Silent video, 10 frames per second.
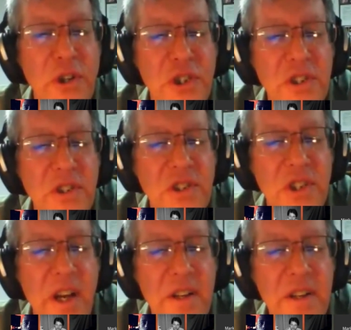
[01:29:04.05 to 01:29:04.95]
inertia
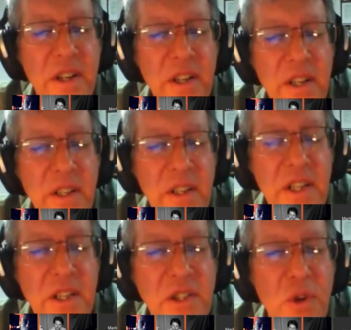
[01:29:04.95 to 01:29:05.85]
inside
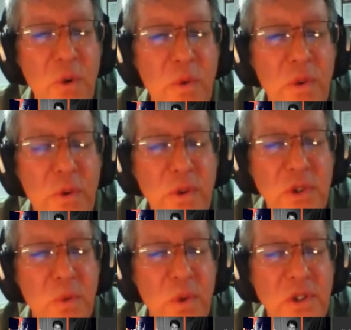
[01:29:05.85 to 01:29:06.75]
the zone where the
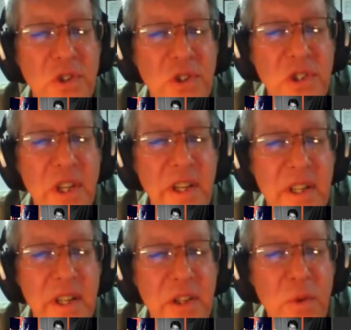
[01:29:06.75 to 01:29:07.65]
crystal was, just
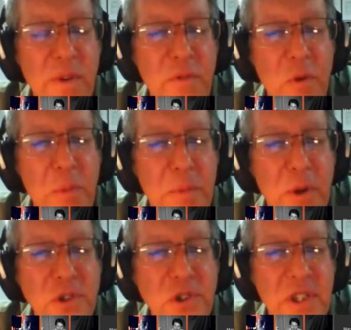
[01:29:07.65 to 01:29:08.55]
like the UFO
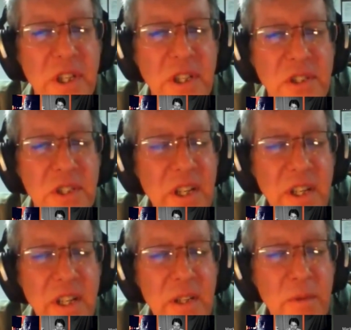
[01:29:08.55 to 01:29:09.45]
propulsion does.
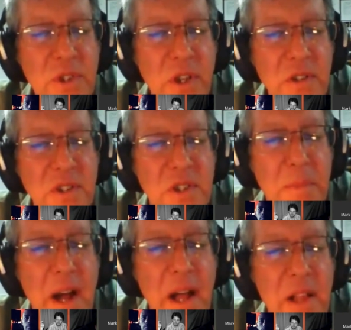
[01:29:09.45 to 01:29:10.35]
The result is
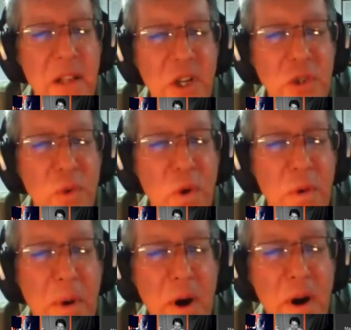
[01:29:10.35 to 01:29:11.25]
the pilots aren't
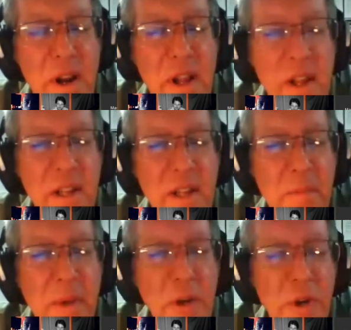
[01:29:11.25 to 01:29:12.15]
torn apart
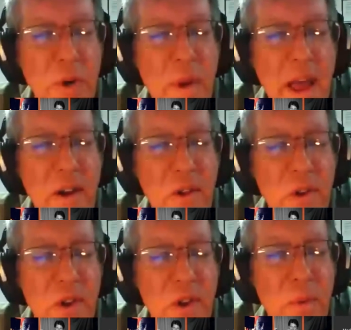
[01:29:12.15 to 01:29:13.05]
by doing a
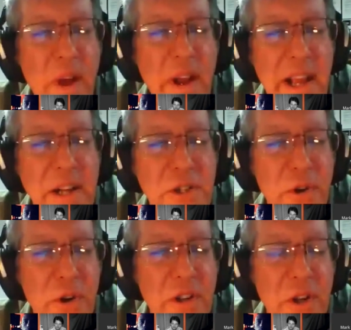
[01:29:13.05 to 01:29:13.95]
radical right-hand
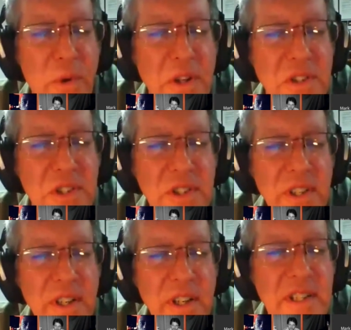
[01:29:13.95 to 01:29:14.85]
turn that creates
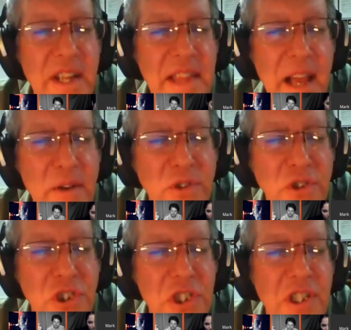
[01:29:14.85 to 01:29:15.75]
a
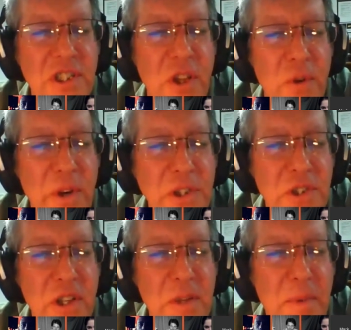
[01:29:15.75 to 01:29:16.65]
10,000 G
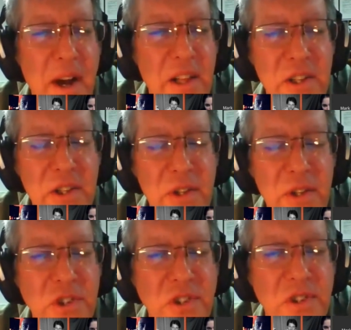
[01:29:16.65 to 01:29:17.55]
acceleration on the pilot that
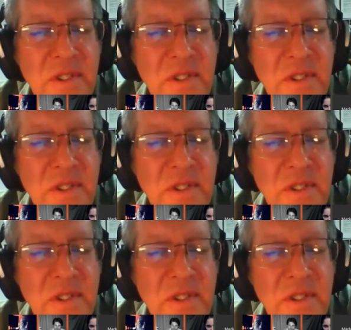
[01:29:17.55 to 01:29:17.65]
would just